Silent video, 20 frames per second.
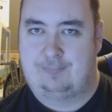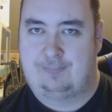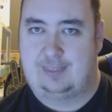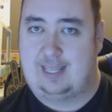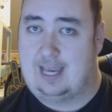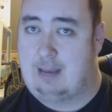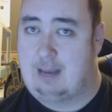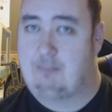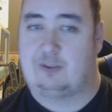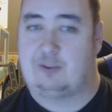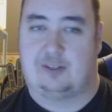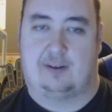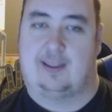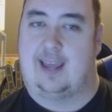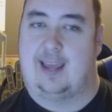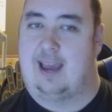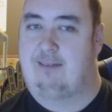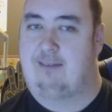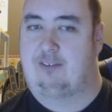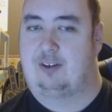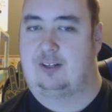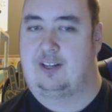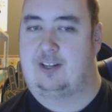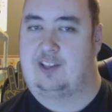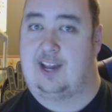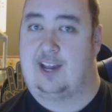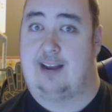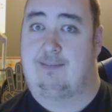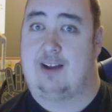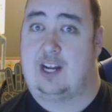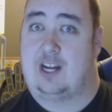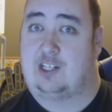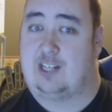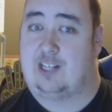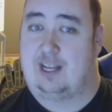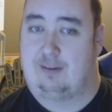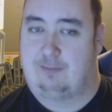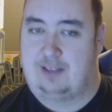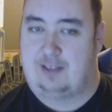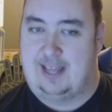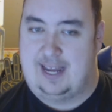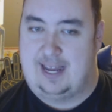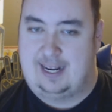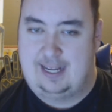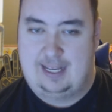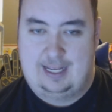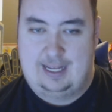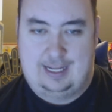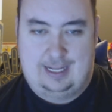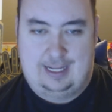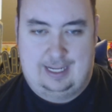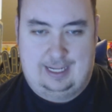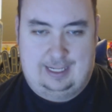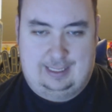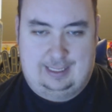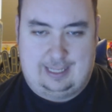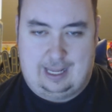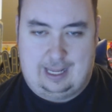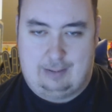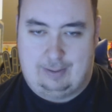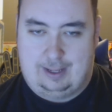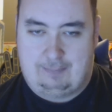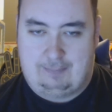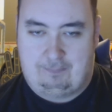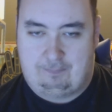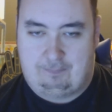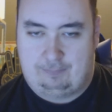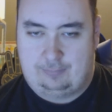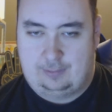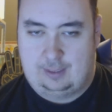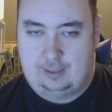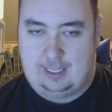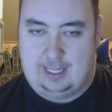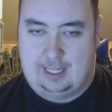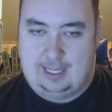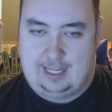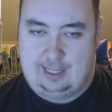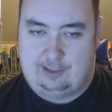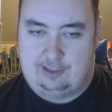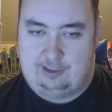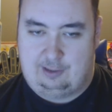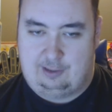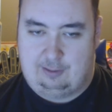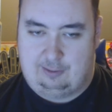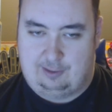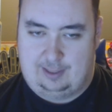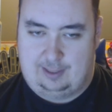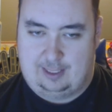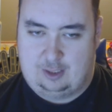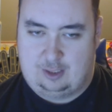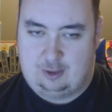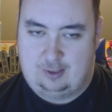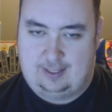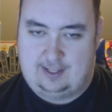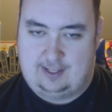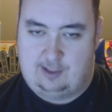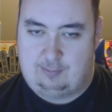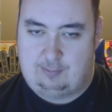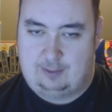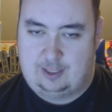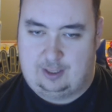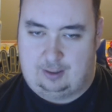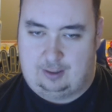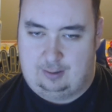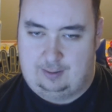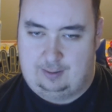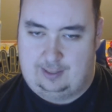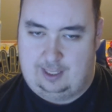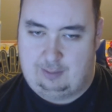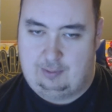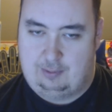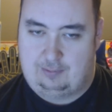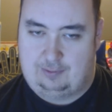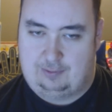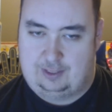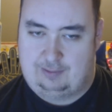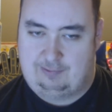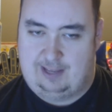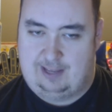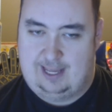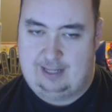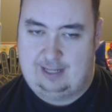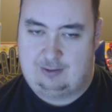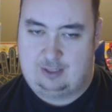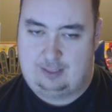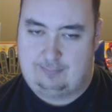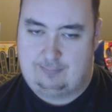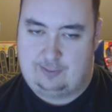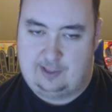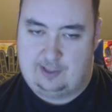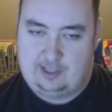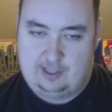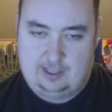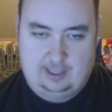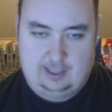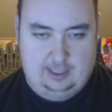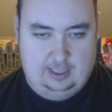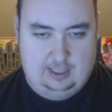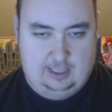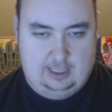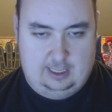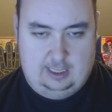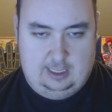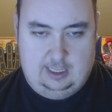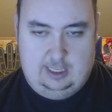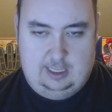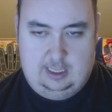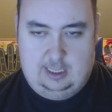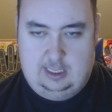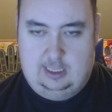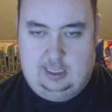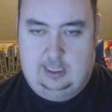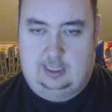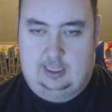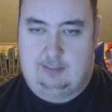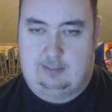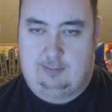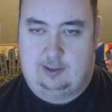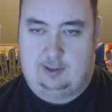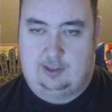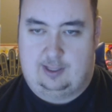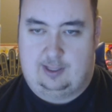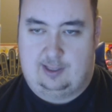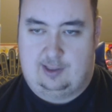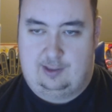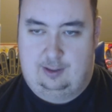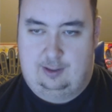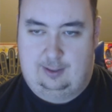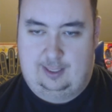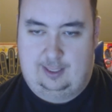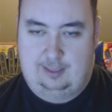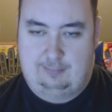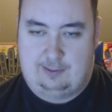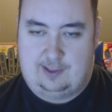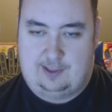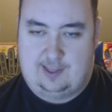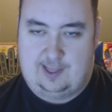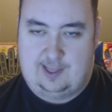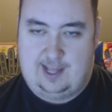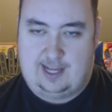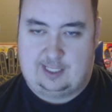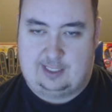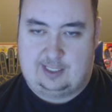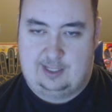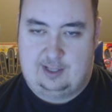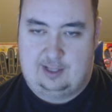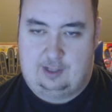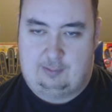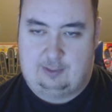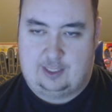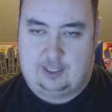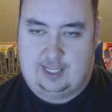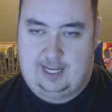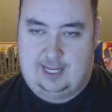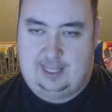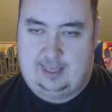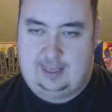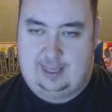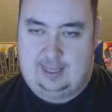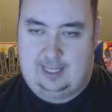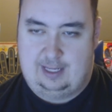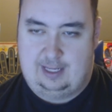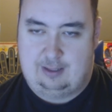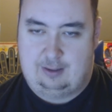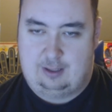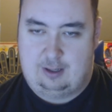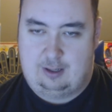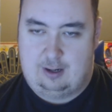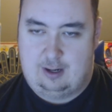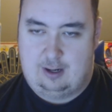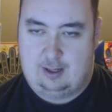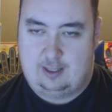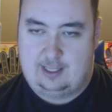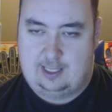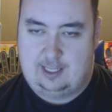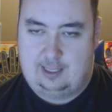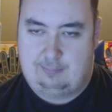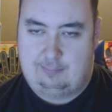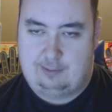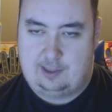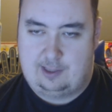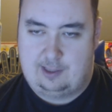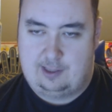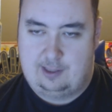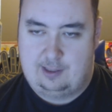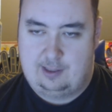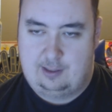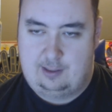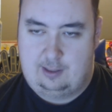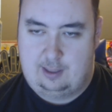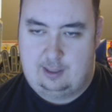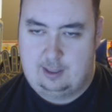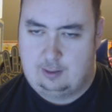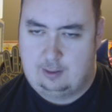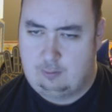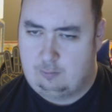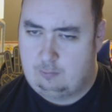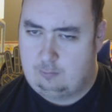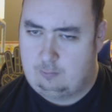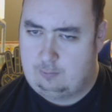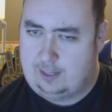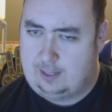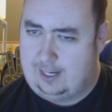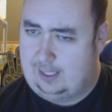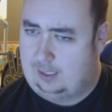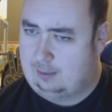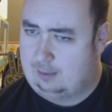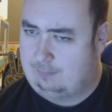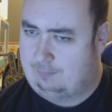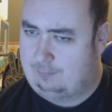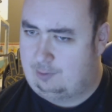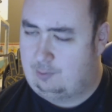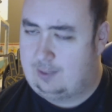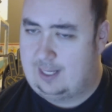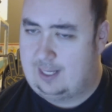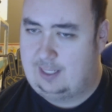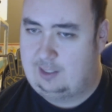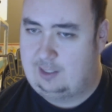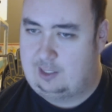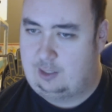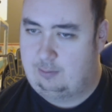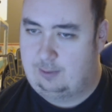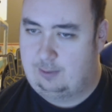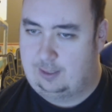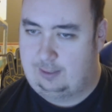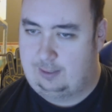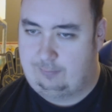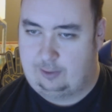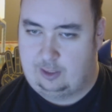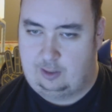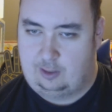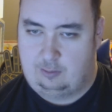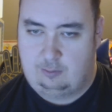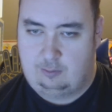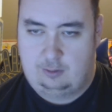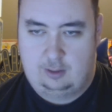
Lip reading: I'm sure they have good design rationale for that. Anyway, so you also get tricks, which are the equivalent of cantrips. Slots. Nerdy obsessions, which I think are your archetypes? No, kind of. You gain 2 at level 2.